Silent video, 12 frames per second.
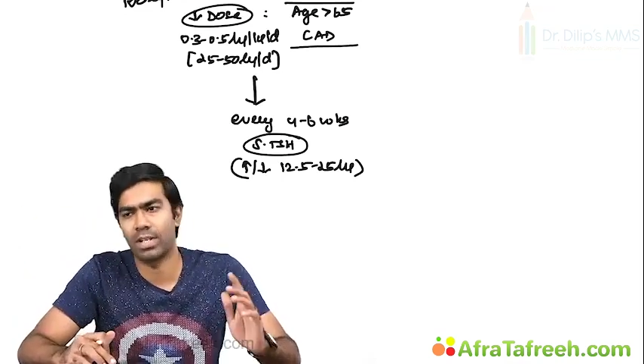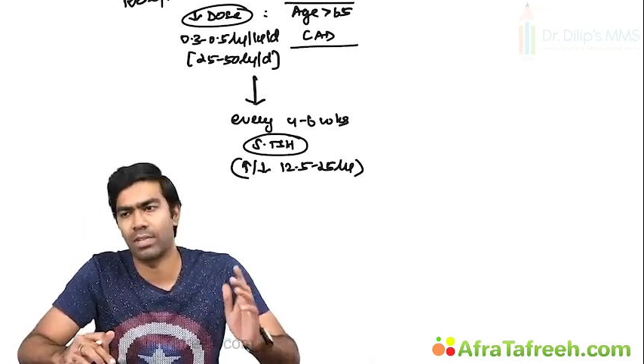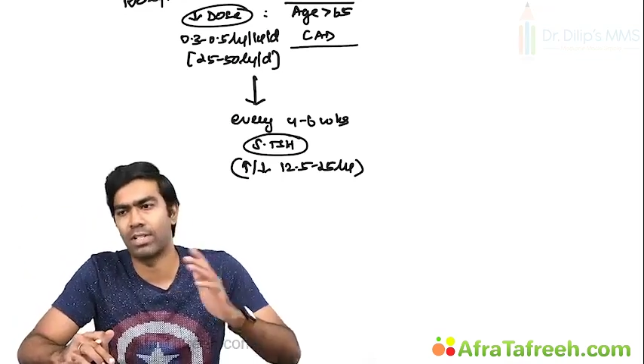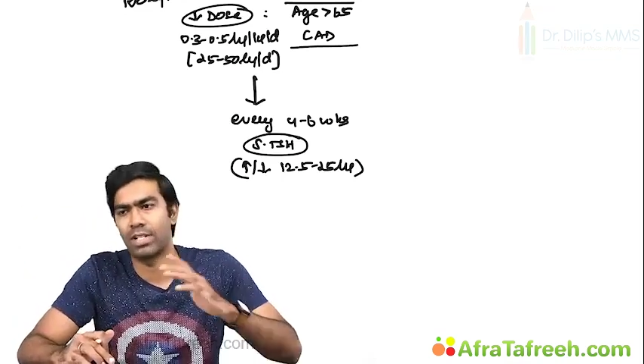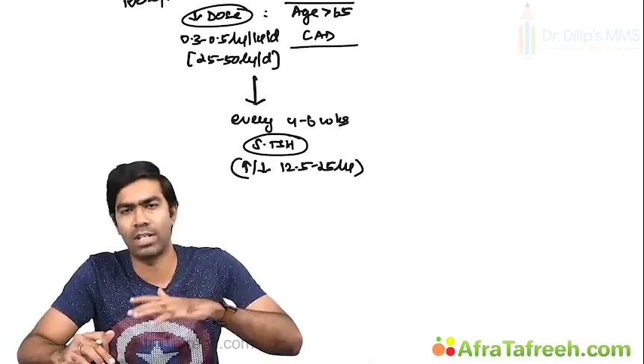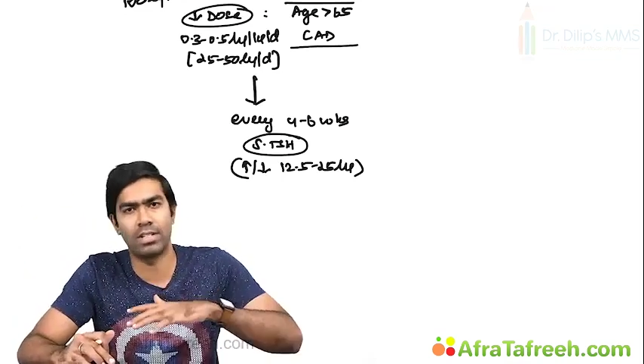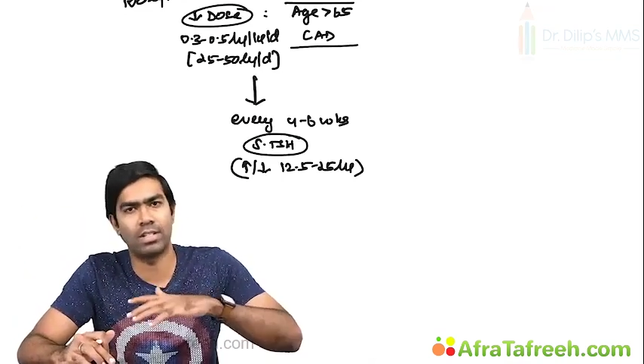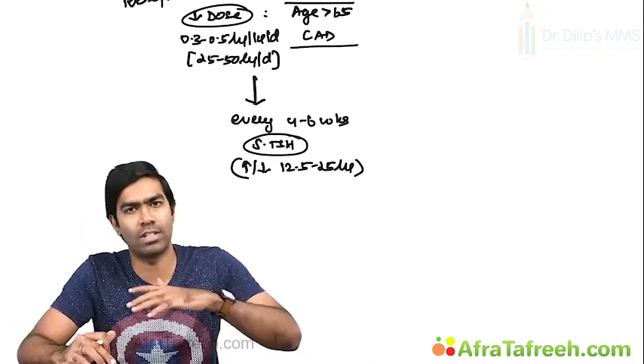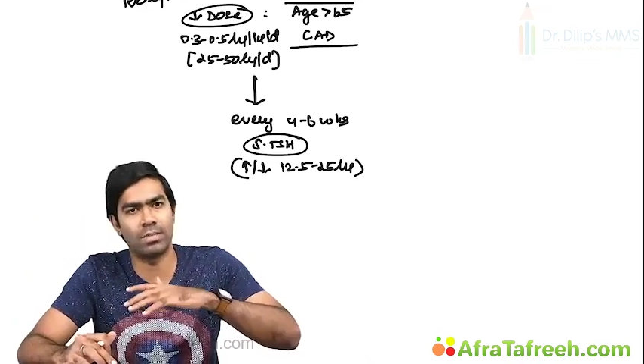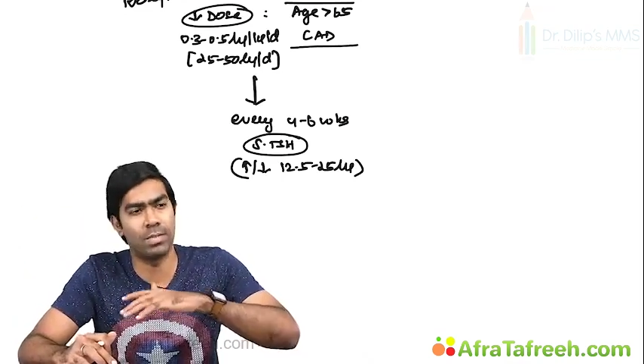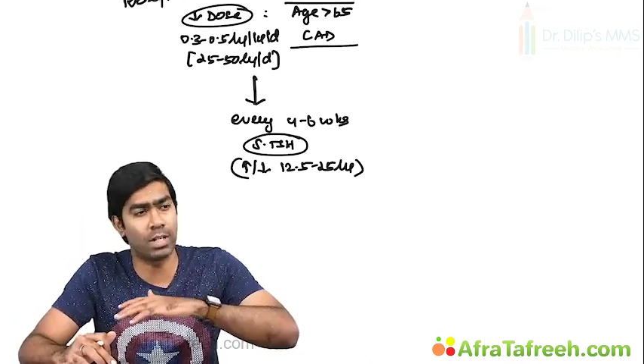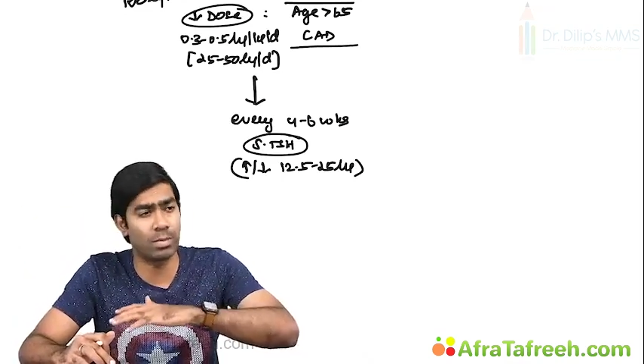The TSH
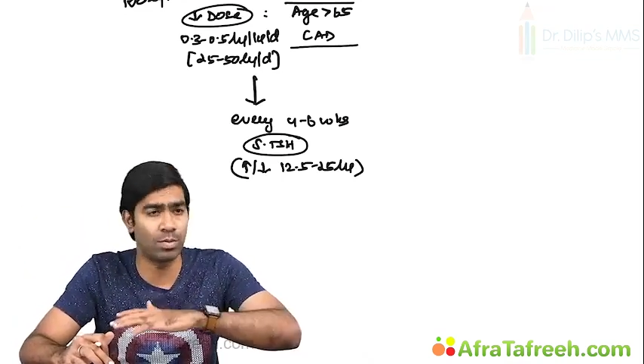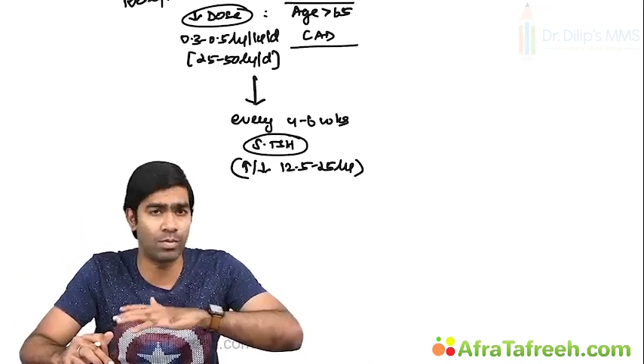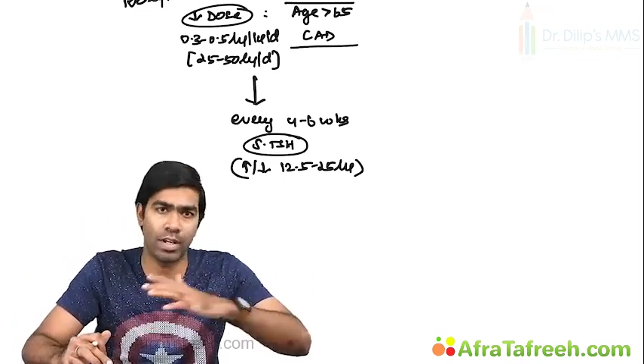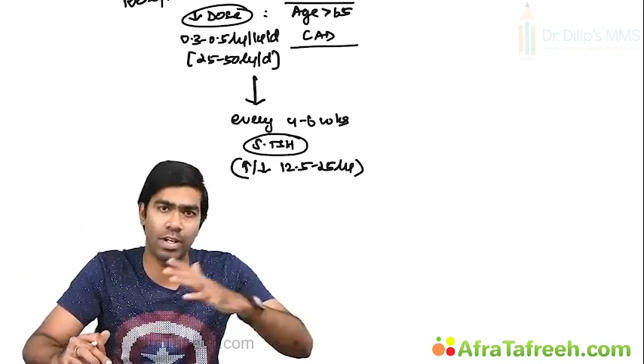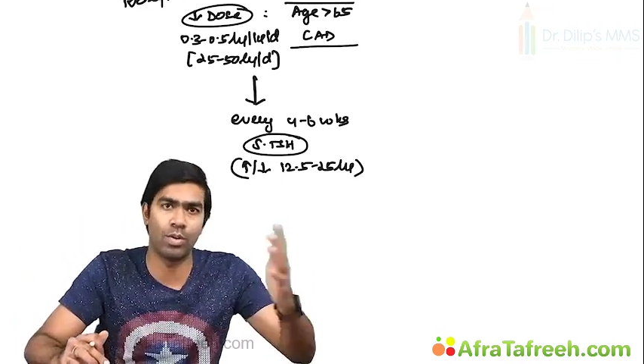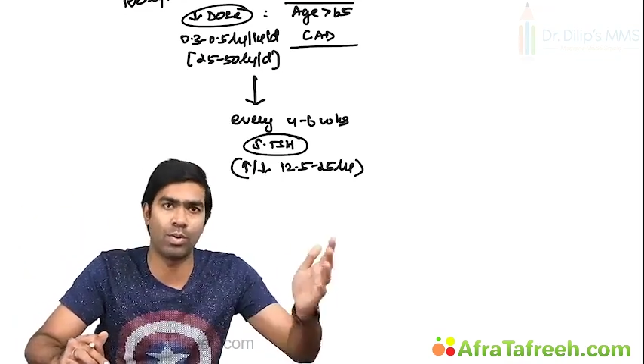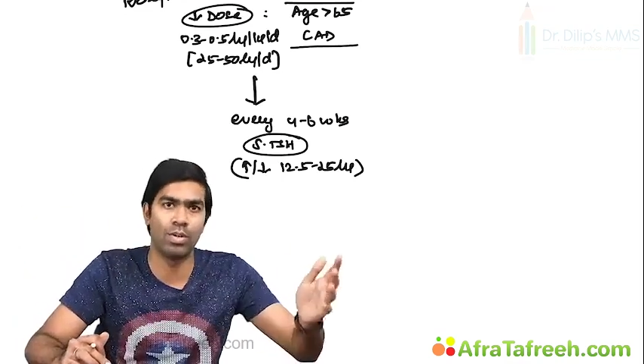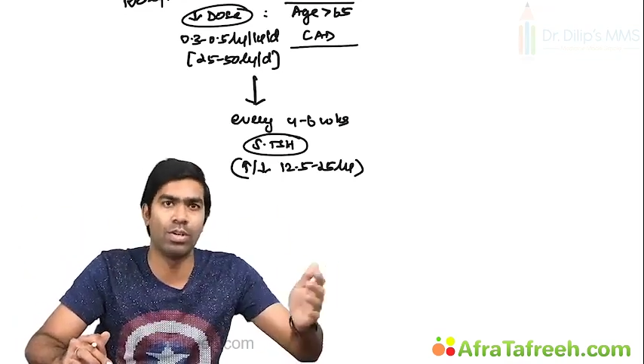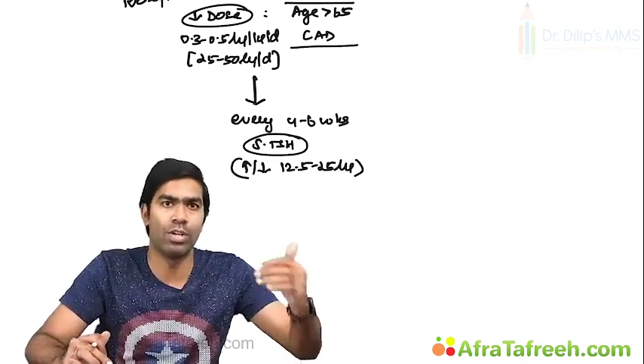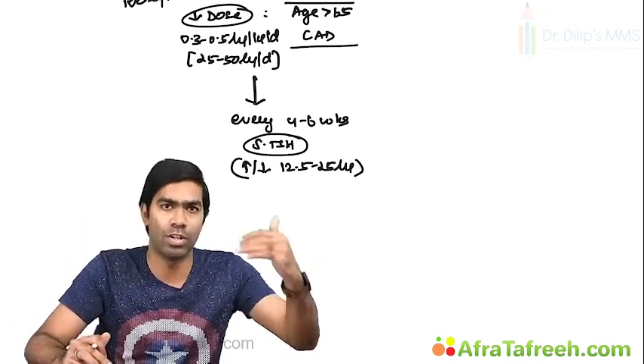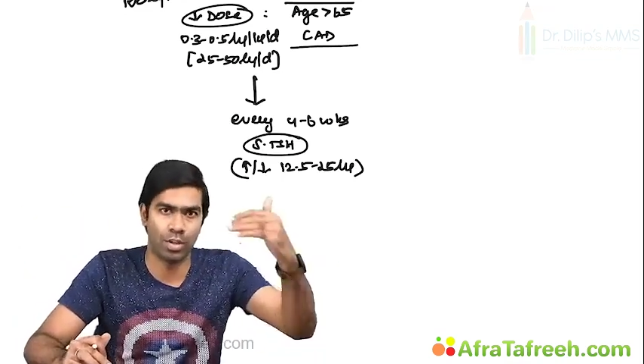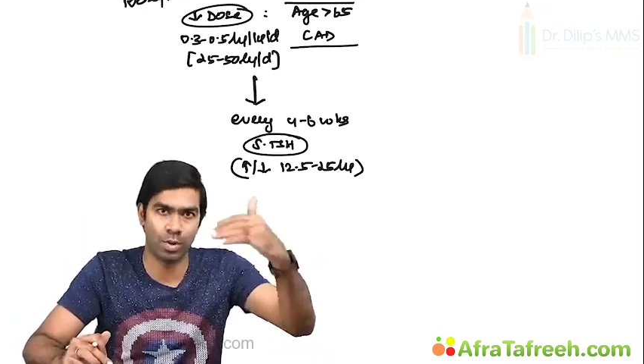becomes very low,
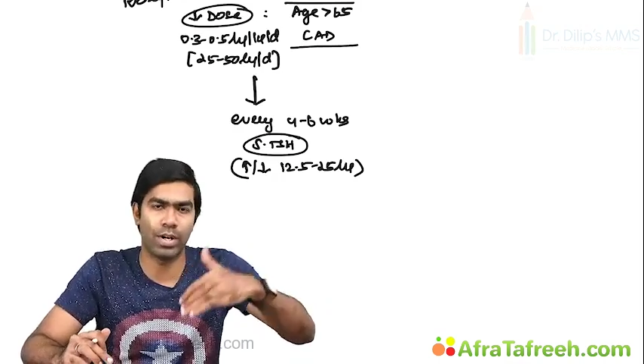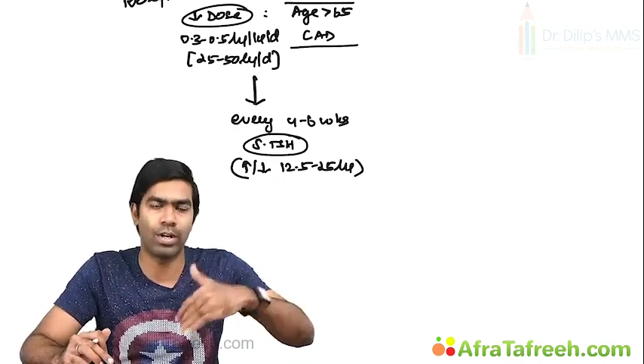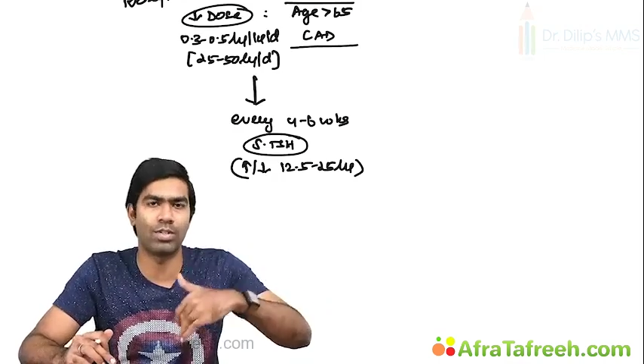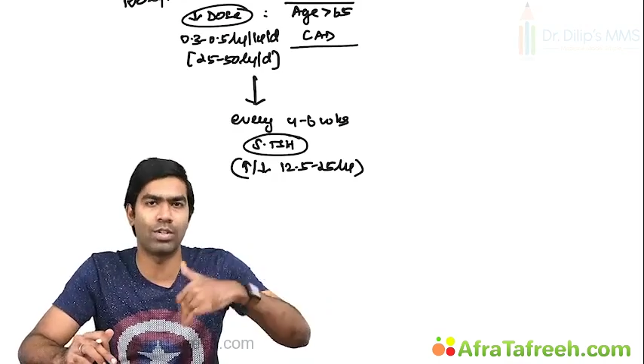you reduce